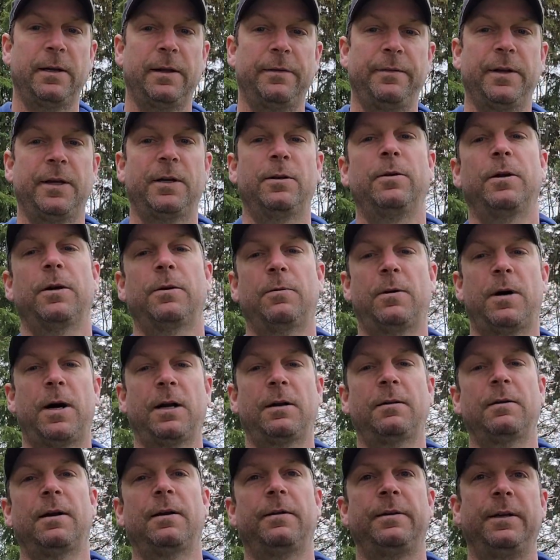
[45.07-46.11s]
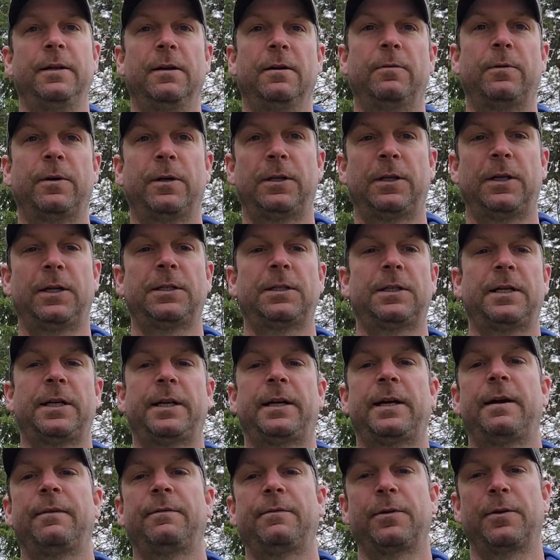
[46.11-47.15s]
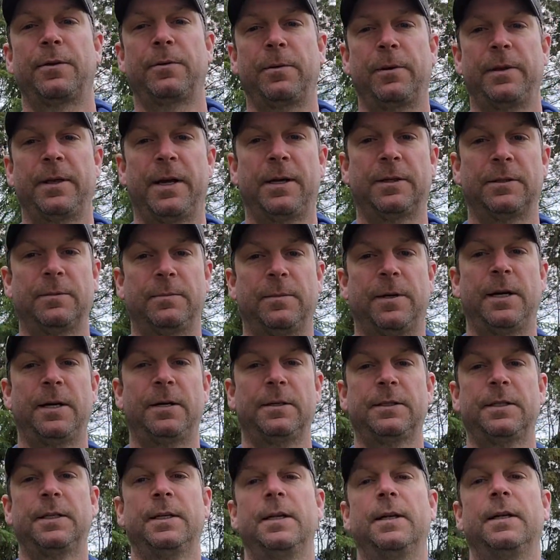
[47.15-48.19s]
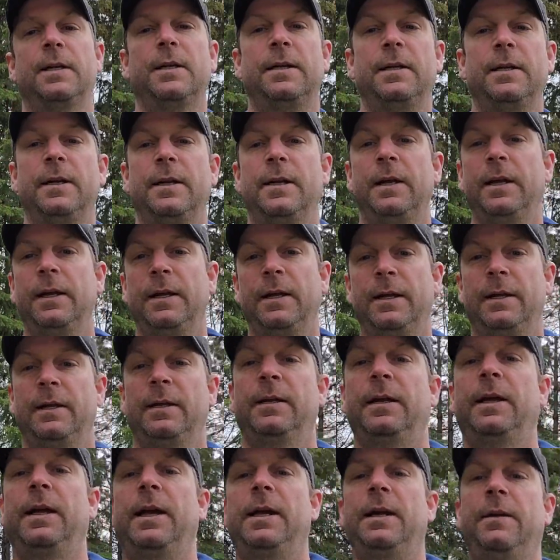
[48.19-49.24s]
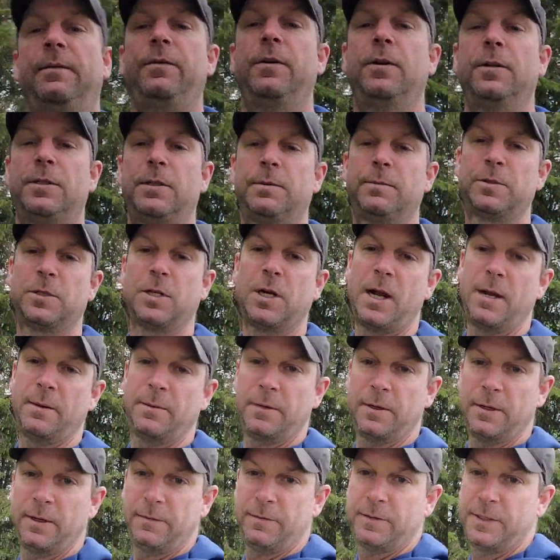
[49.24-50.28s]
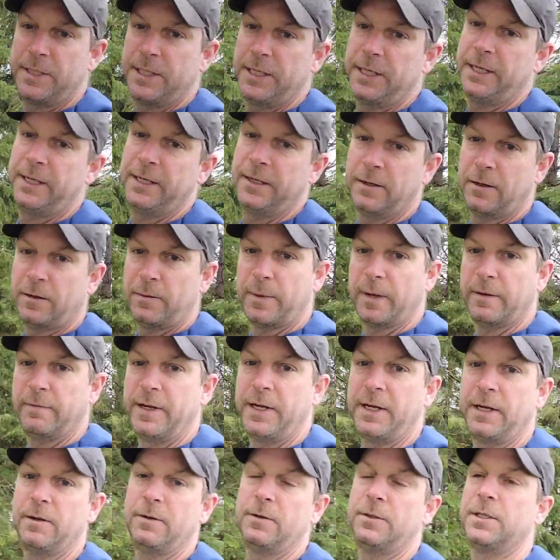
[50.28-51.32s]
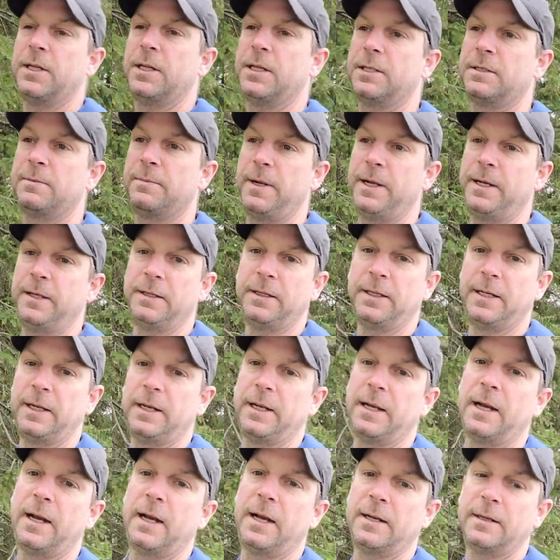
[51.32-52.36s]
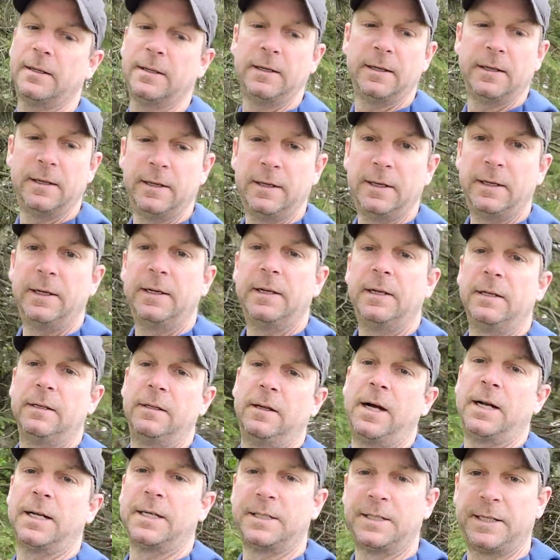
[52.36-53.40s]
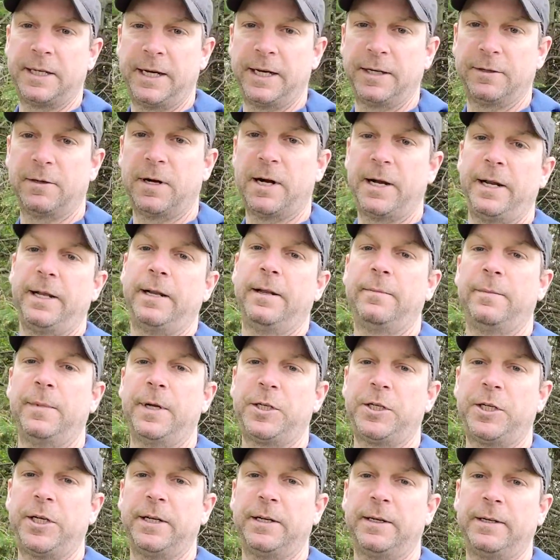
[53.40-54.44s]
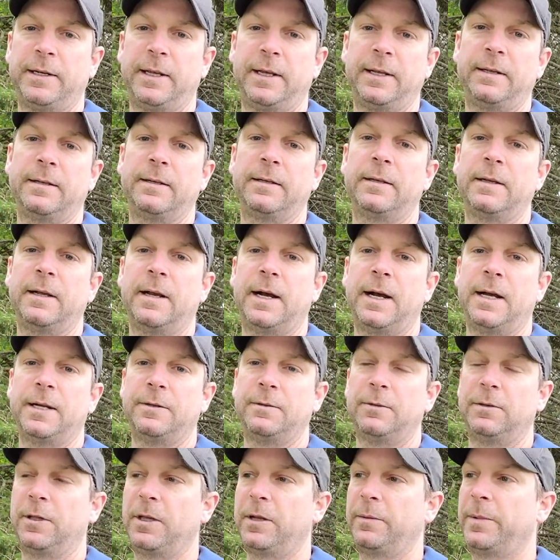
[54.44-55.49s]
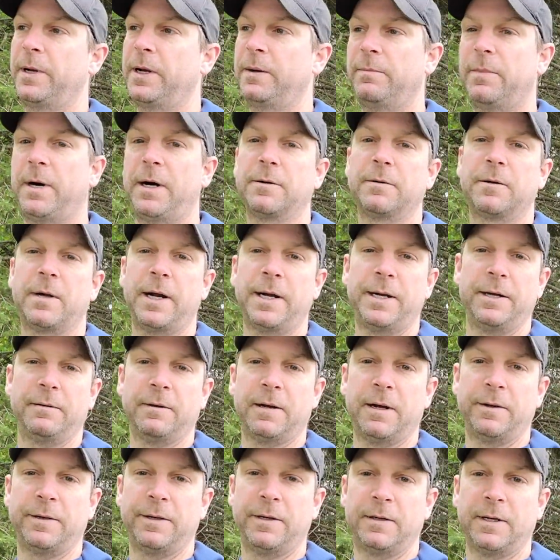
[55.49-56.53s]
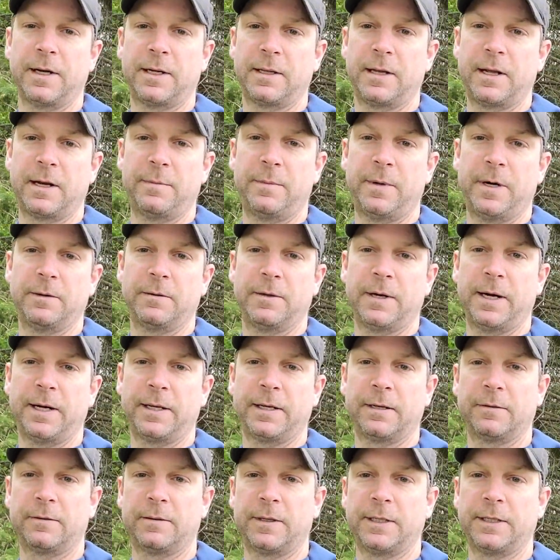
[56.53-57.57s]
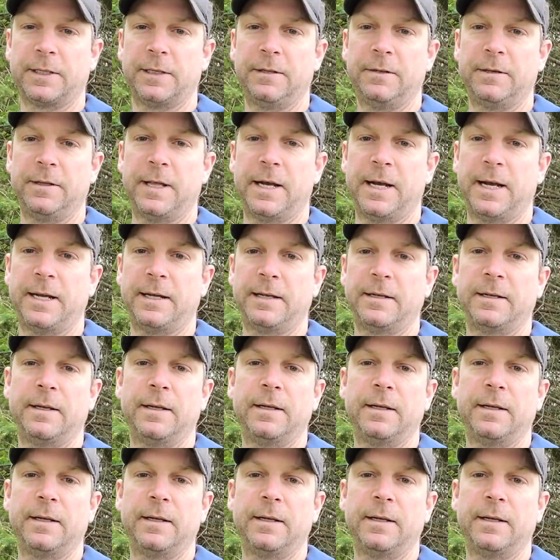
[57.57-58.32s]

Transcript: I'll give you a quick walk around here, what it looks like after 3,000 miles. And if you're a subscriber, you've seen all my videos, and it's mainly a lot of sand riding in Michigan. I do a little bit of mud riding around here, not a lot of mud riding, I don't like to do that.